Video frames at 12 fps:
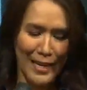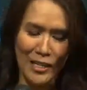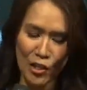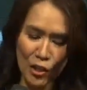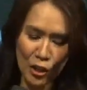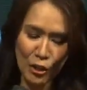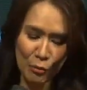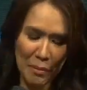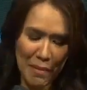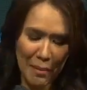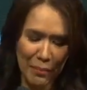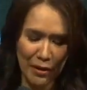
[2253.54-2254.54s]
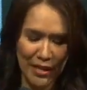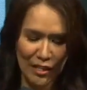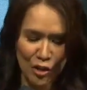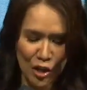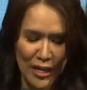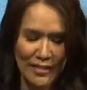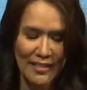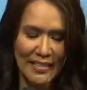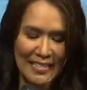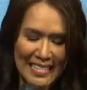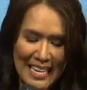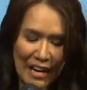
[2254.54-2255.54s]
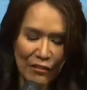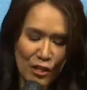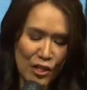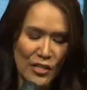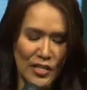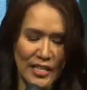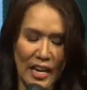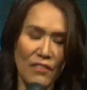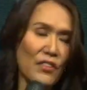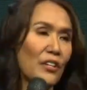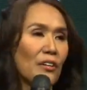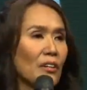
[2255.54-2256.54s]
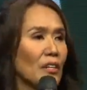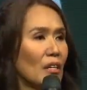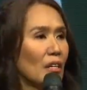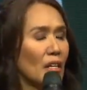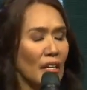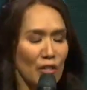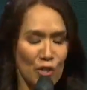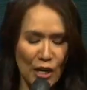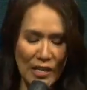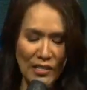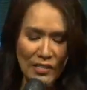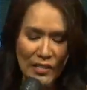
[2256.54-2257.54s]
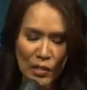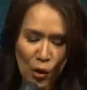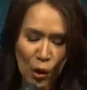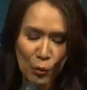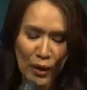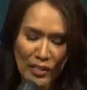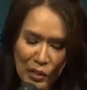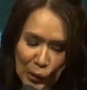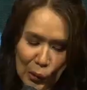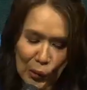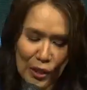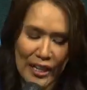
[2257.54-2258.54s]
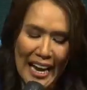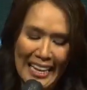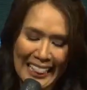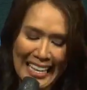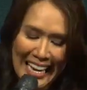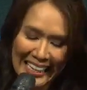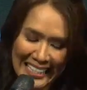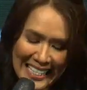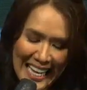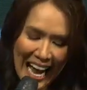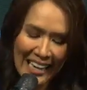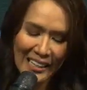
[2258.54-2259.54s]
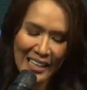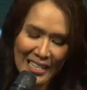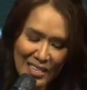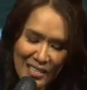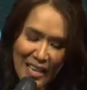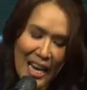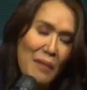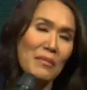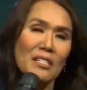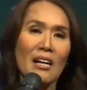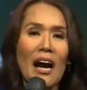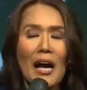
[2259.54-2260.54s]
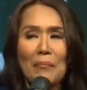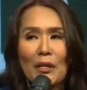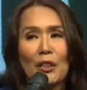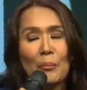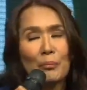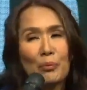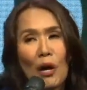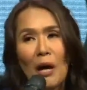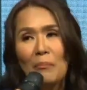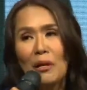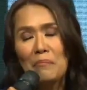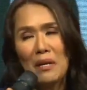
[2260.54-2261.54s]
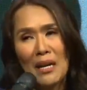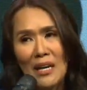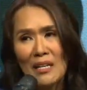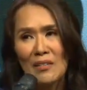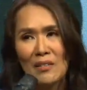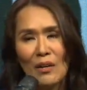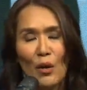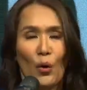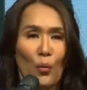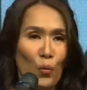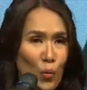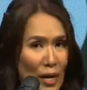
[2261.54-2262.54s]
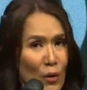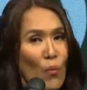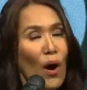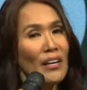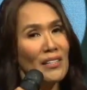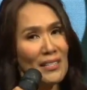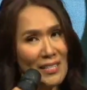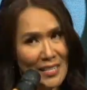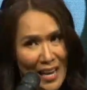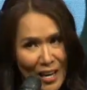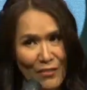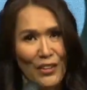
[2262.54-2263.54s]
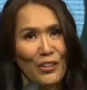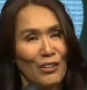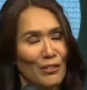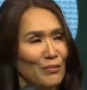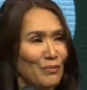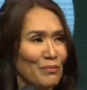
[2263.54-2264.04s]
It's good to remember that Jesus is never just Savior. Jesus is always Lord at the exact same time. But the problem is, we want a Savior,